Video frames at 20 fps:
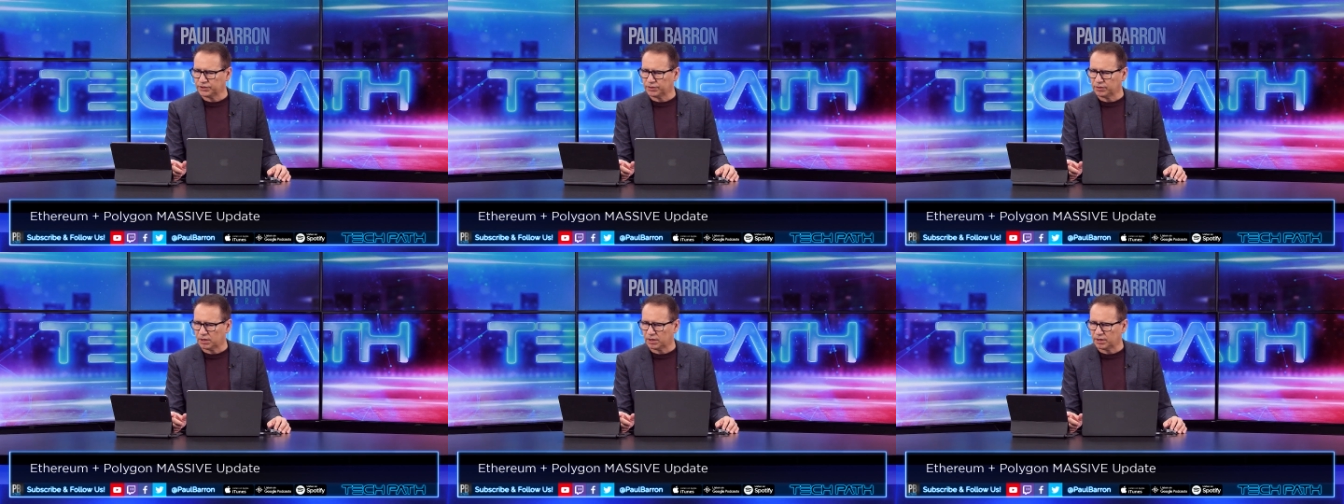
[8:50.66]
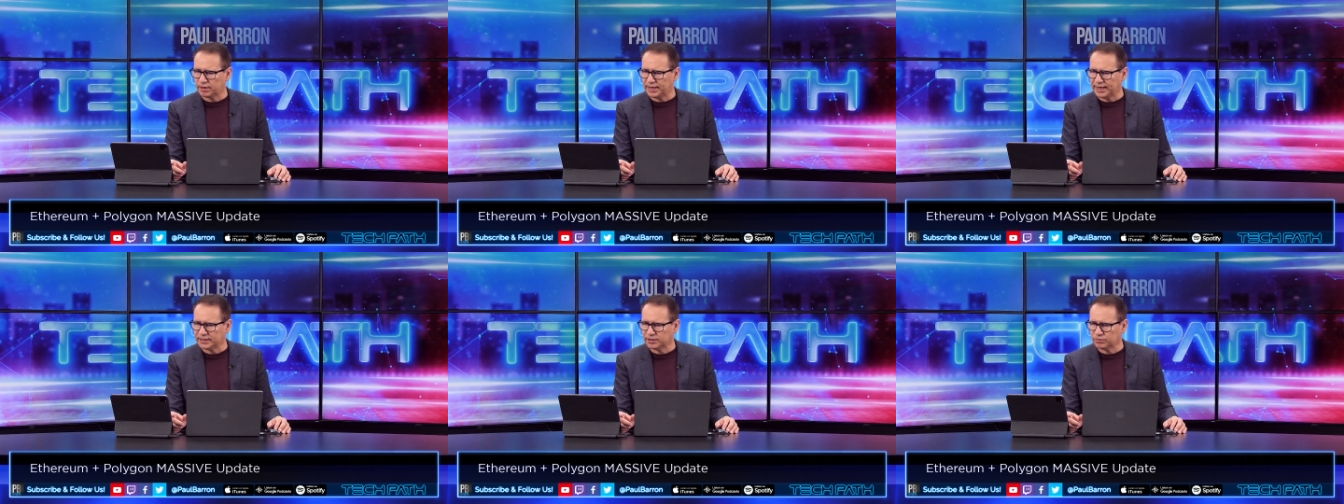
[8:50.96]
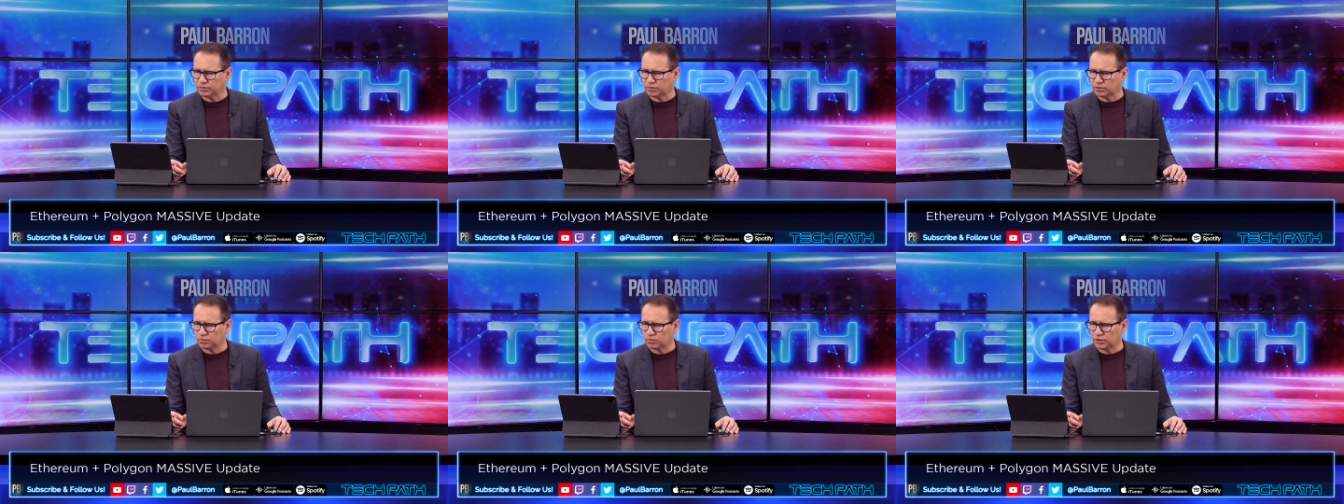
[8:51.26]
to our
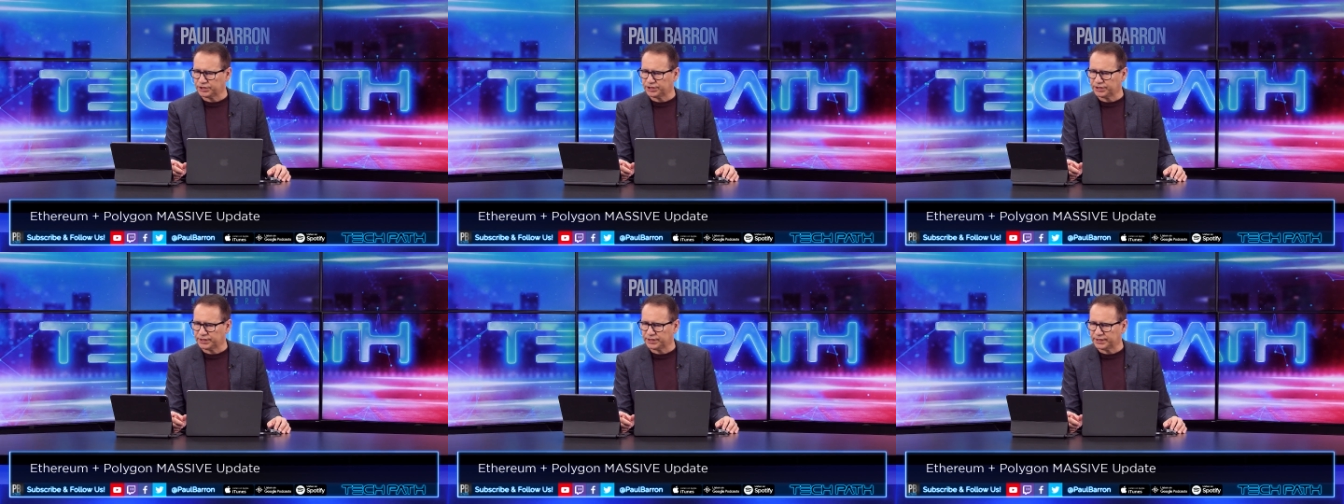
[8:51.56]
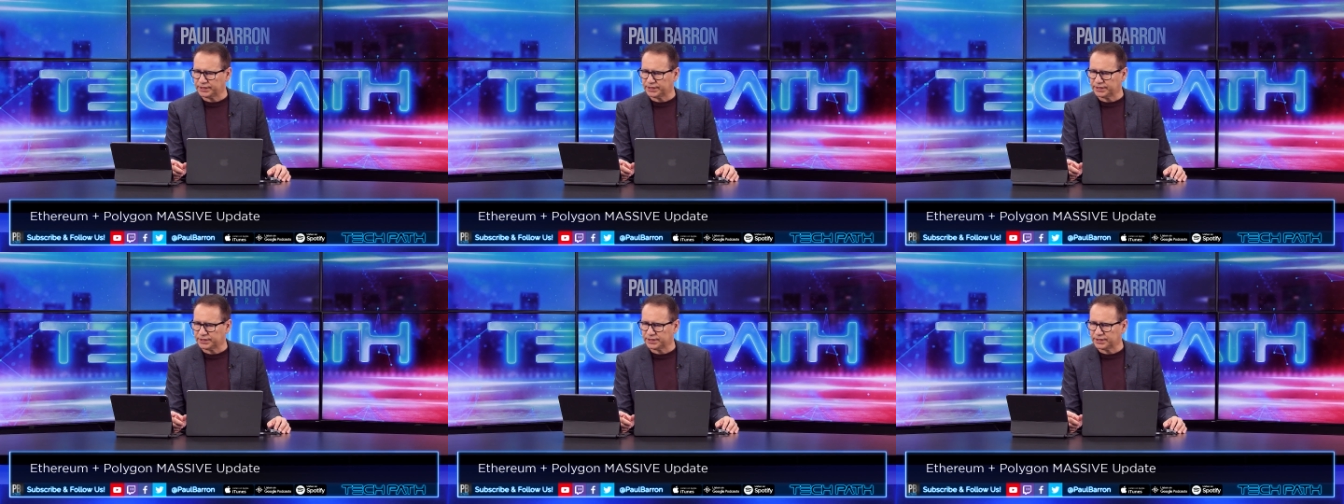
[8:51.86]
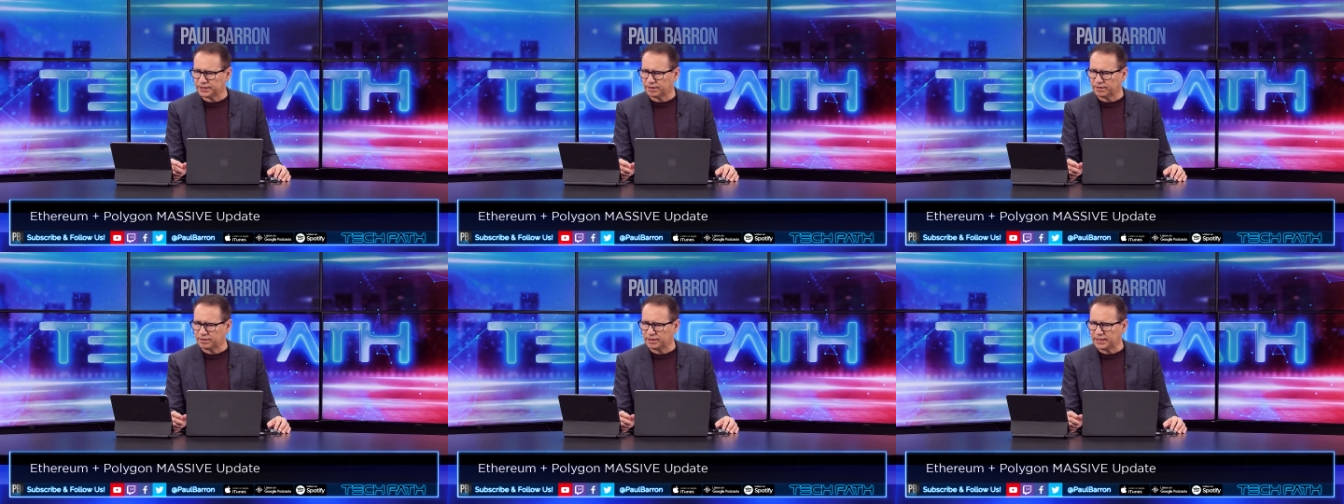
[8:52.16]
next one, which is
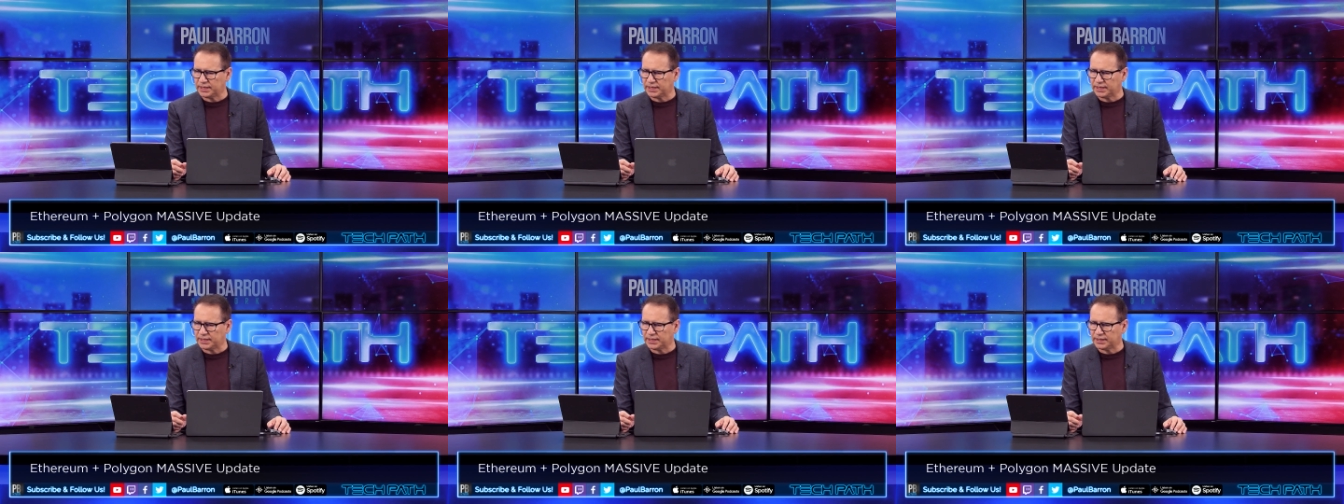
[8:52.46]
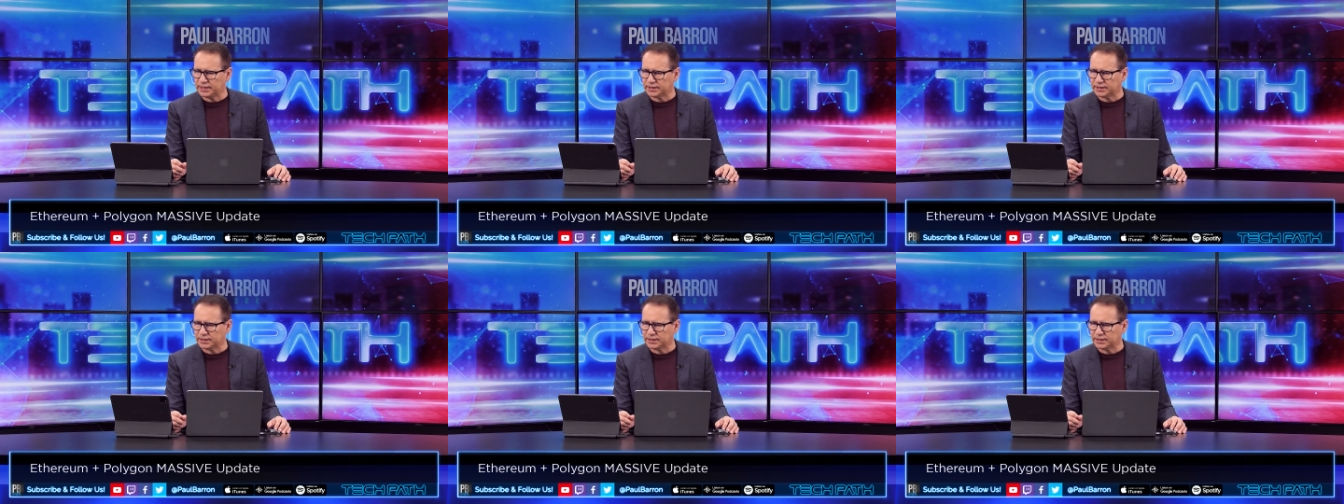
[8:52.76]
the